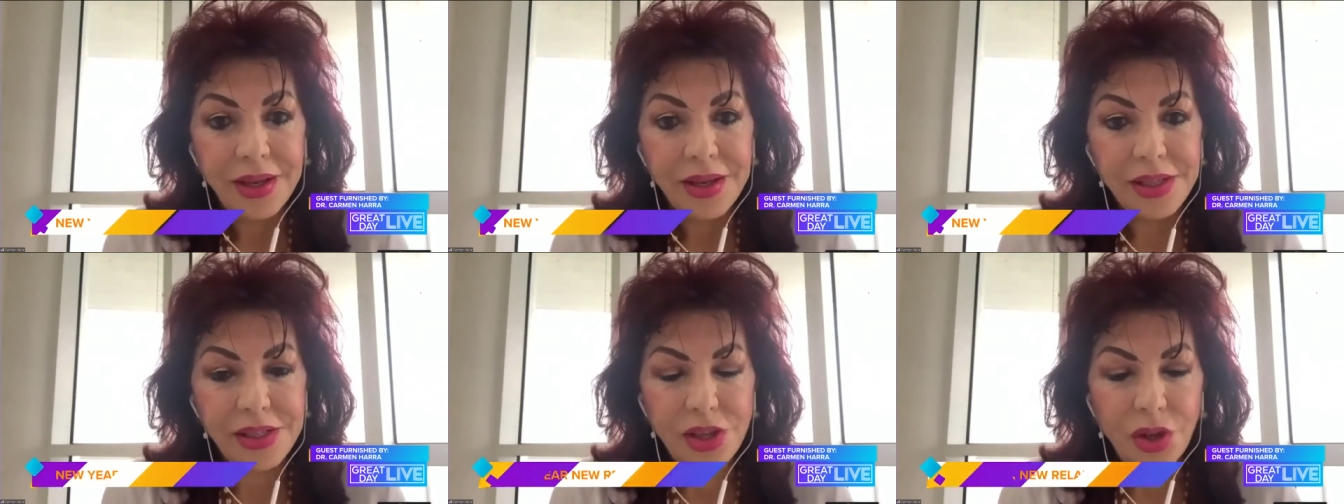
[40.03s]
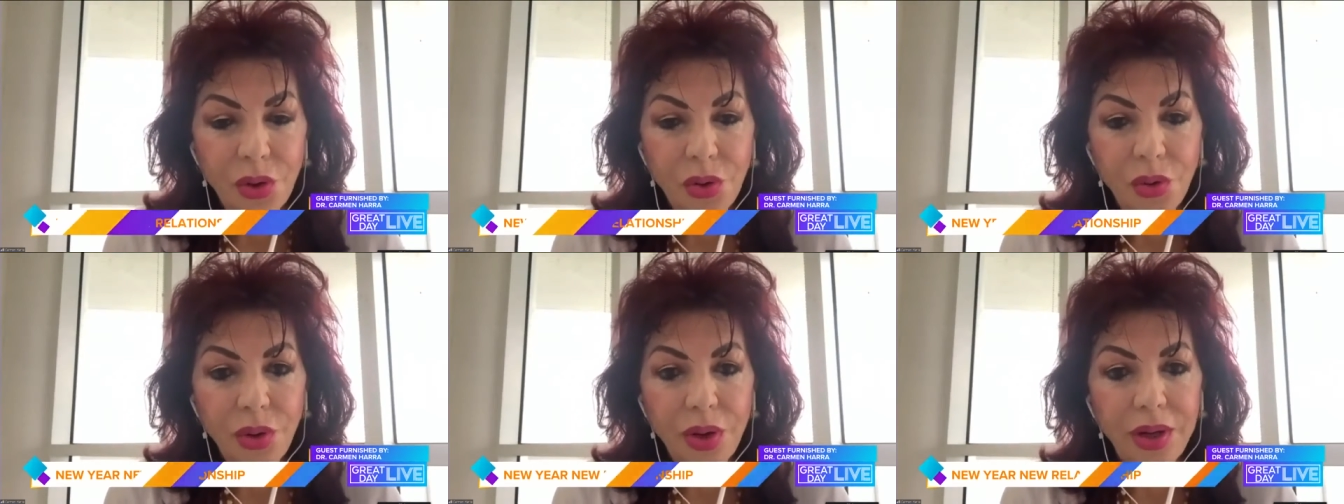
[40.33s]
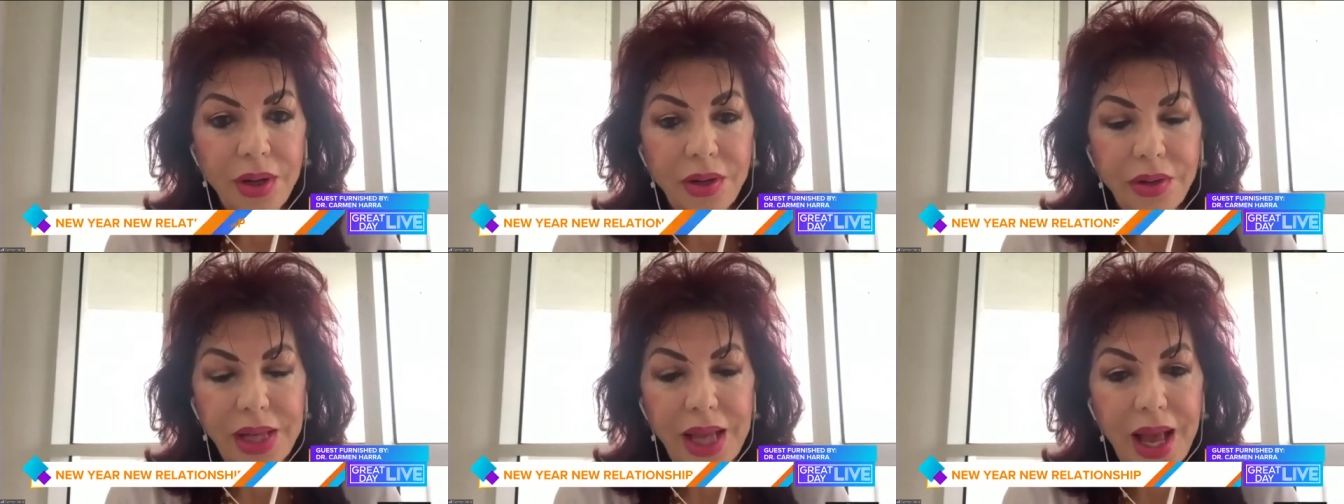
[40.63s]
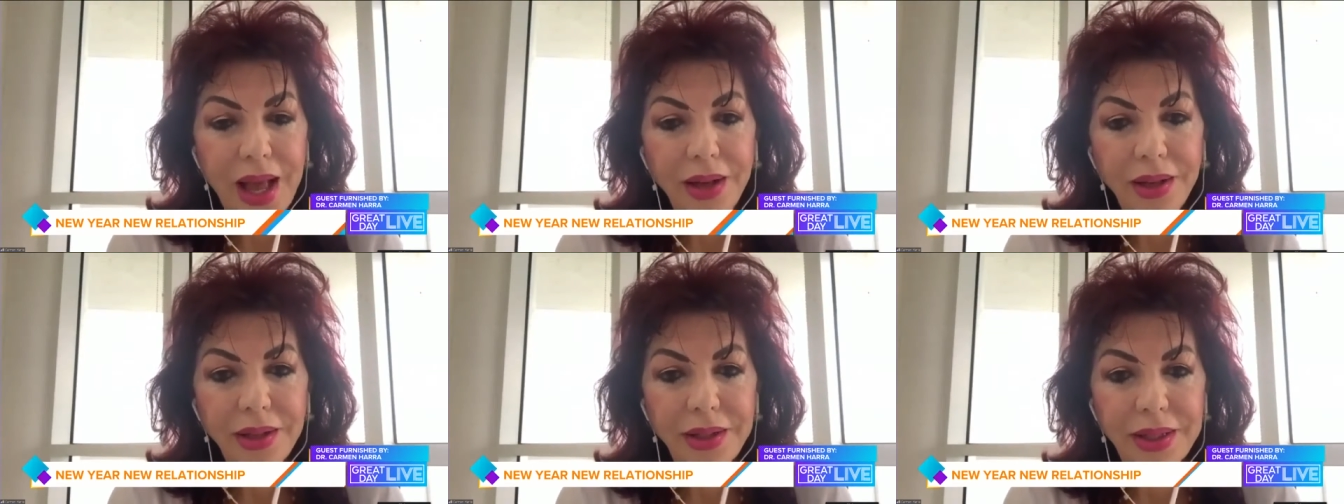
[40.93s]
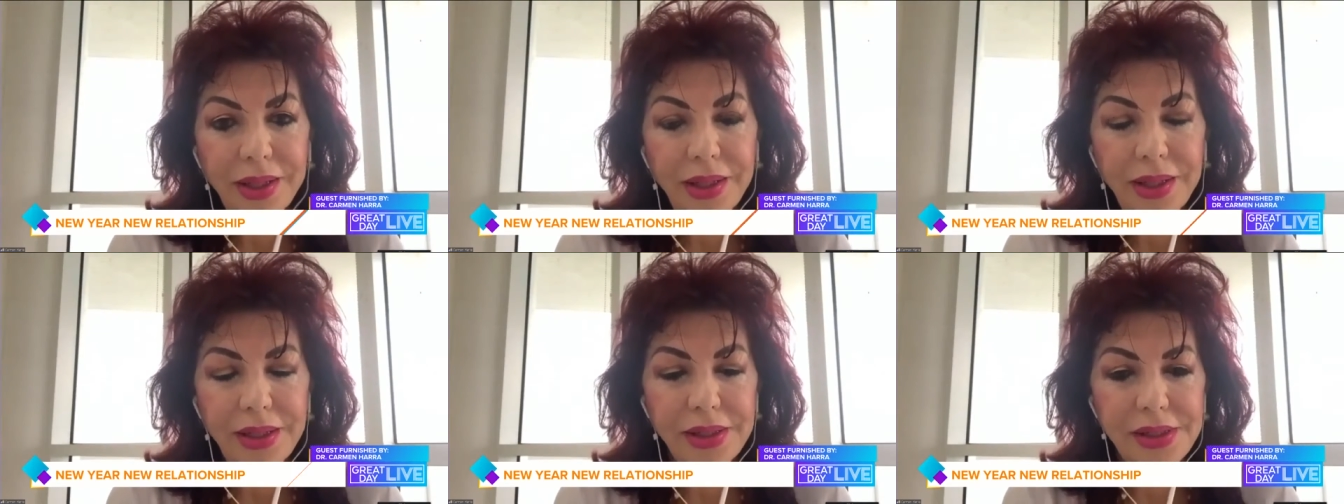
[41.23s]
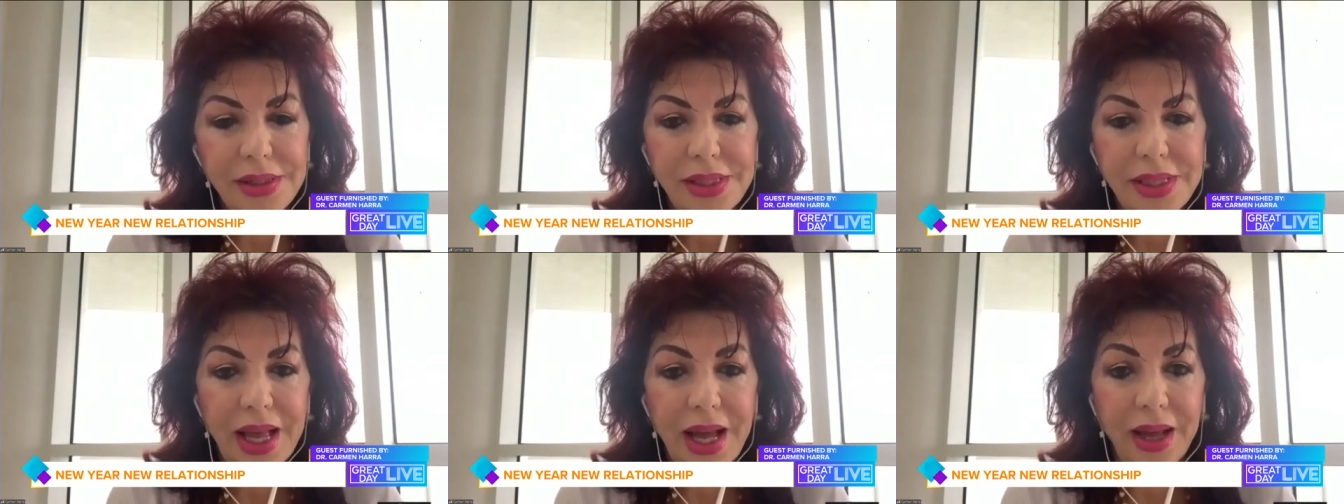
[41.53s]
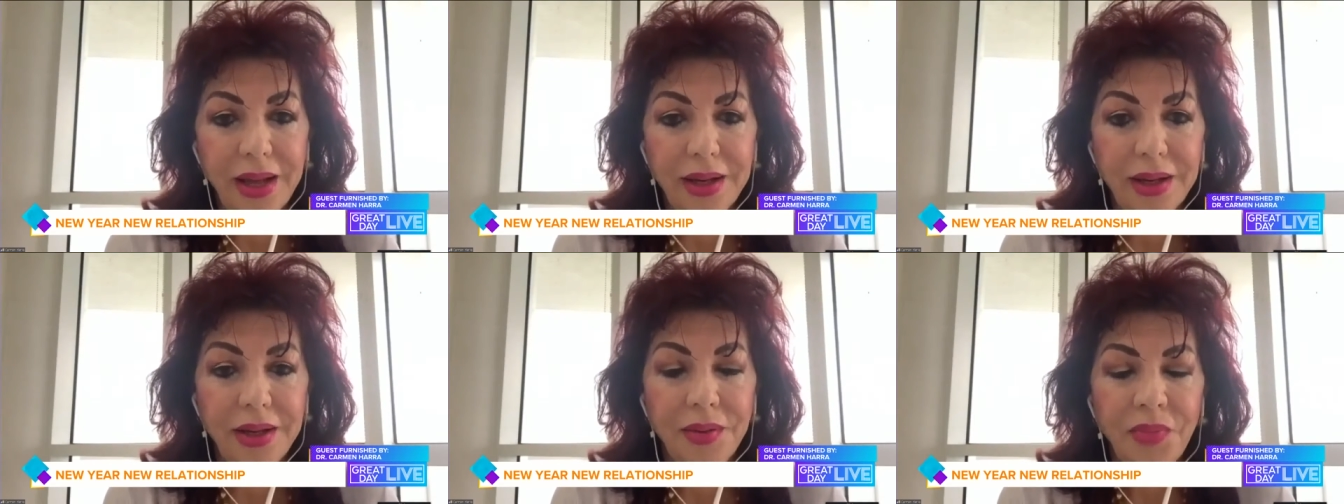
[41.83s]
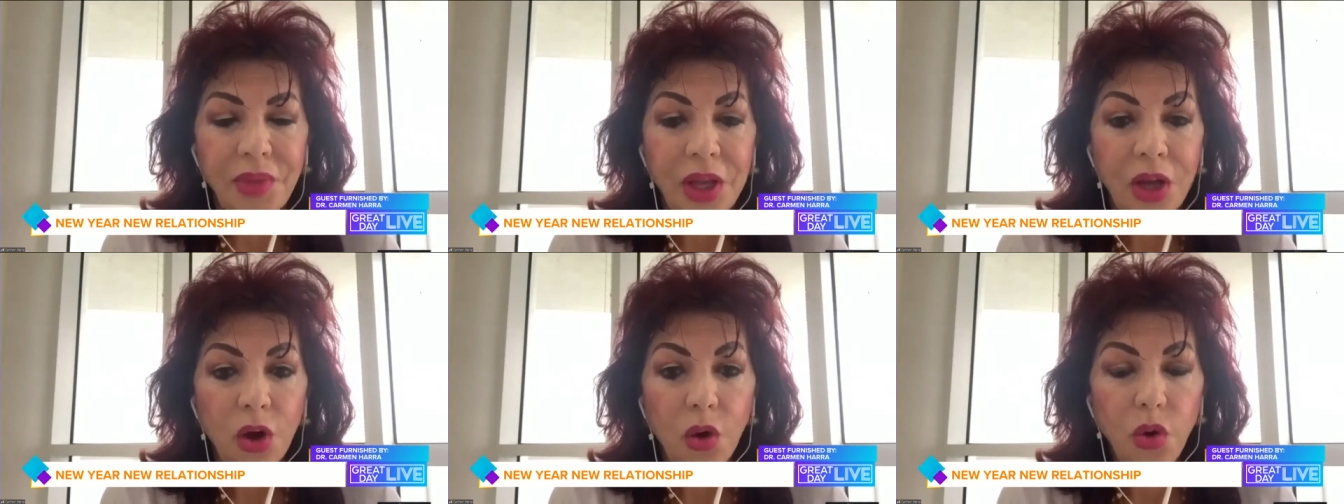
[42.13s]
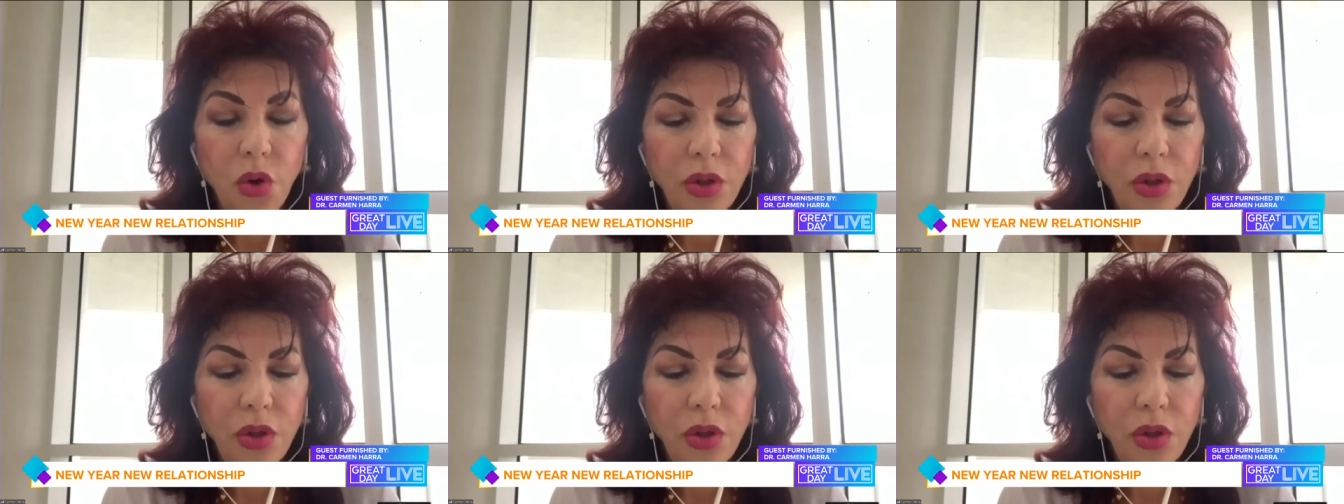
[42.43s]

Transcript: so reality is that uh,